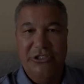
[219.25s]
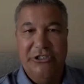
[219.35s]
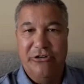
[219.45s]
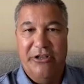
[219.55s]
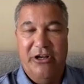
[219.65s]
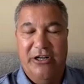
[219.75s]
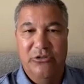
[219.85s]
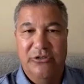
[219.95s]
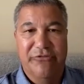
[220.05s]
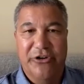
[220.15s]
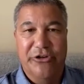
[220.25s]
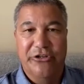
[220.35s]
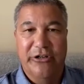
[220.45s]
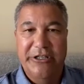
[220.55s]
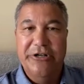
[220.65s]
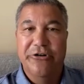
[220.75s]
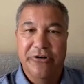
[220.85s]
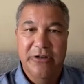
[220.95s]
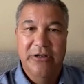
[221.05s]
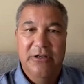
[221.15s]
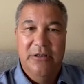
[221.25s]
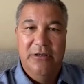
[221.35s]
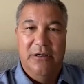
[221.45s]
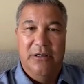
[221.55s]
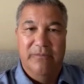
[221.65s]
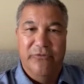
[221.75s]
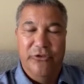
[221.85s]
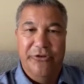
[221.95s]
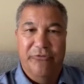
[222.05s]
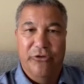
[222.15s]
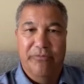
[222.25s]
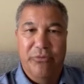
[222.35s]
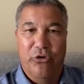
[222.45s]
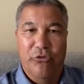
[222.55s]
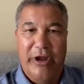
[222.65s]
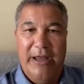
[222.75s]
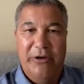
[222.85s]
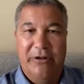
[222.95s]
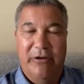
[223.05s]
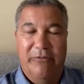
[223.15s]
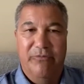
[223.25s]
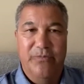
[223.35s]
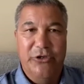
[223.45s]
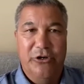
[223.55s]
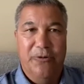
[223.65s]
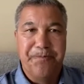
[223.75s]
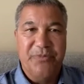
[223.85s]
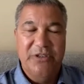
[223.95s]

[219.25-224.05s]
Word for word: senior, I thought he was a very good leader um, for the for the program, and uh, you know,